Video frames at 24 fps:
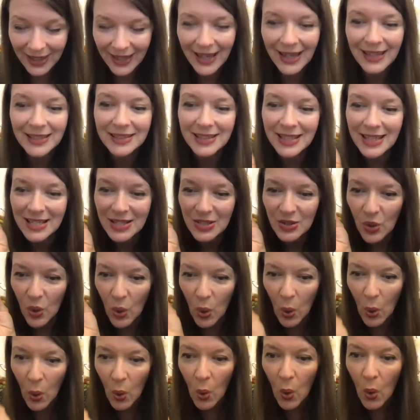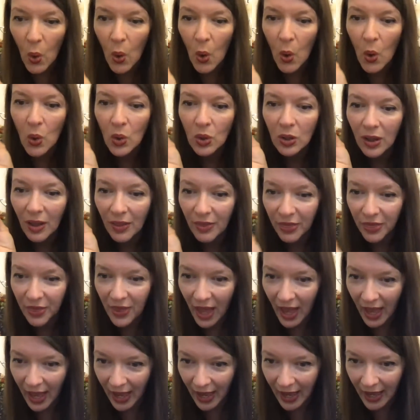It is all
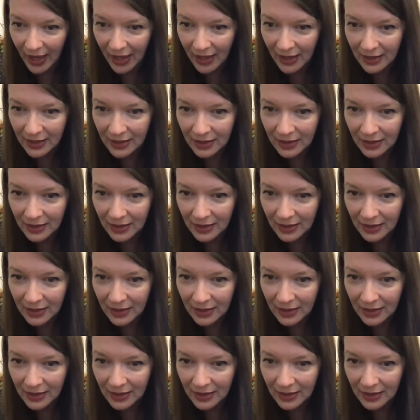there